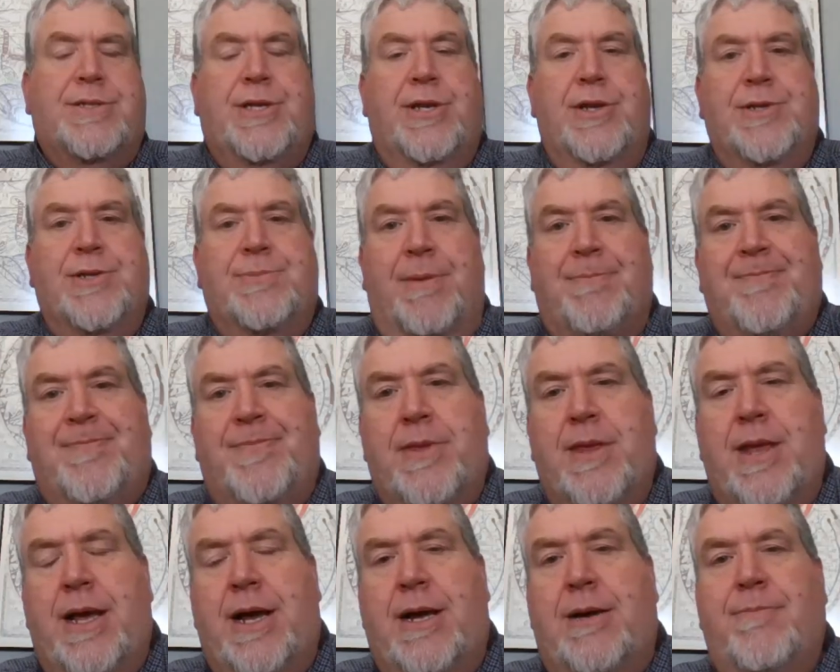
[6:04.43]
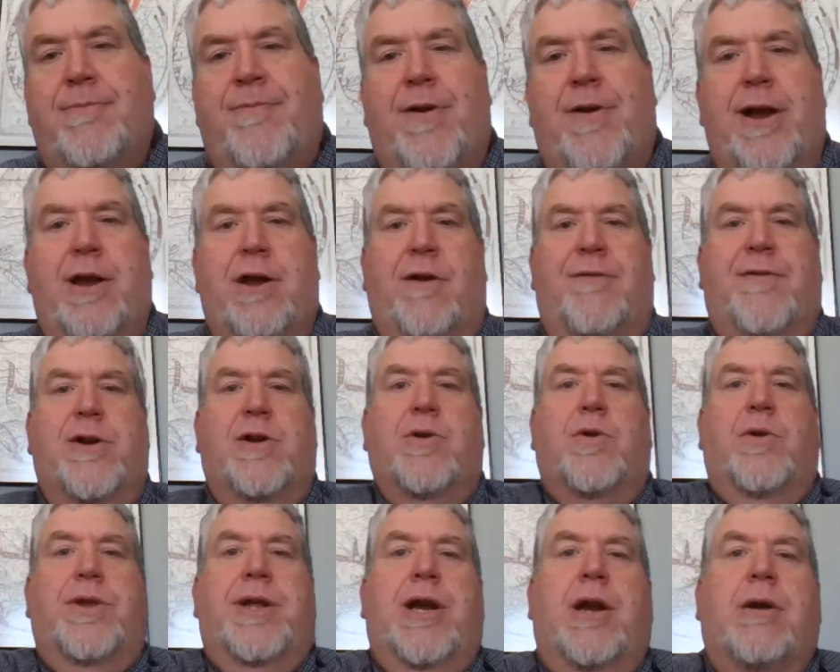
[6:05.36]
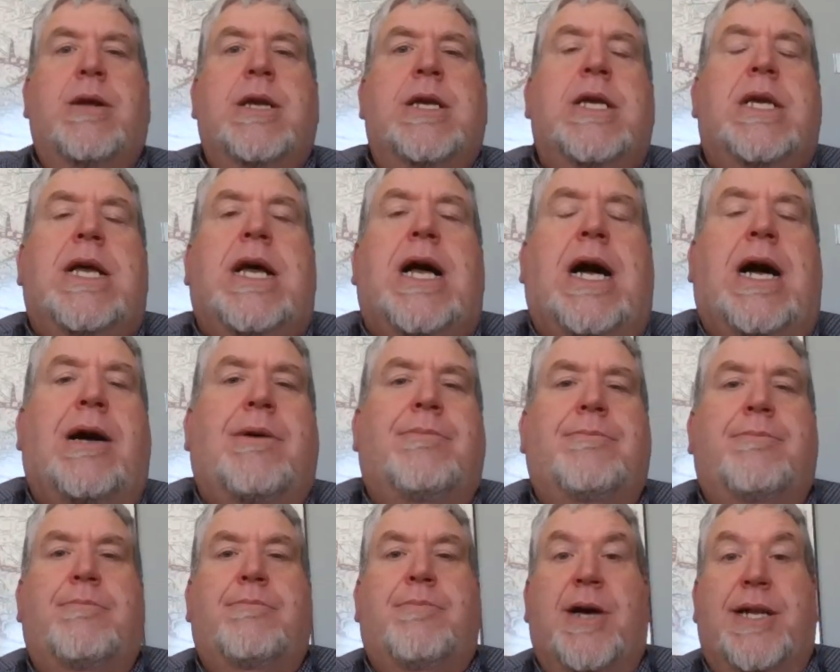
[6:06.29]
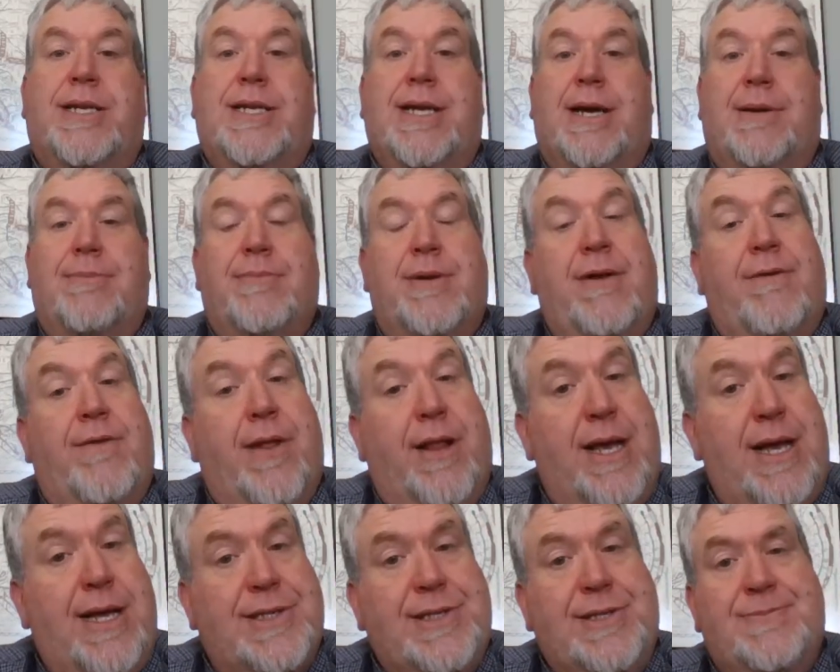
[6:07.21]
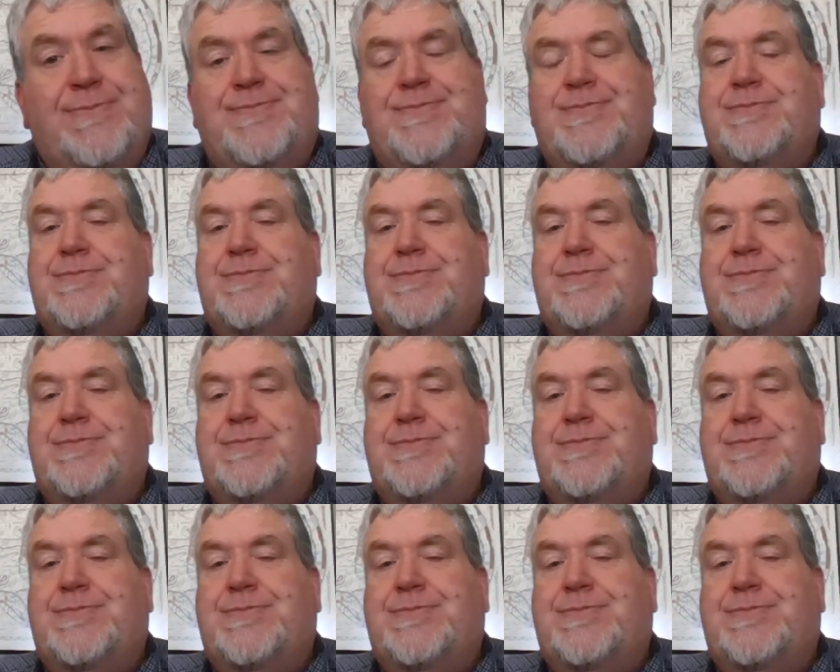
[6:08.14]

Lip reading: Excuse me, fighting off a cold here. But nevertheless,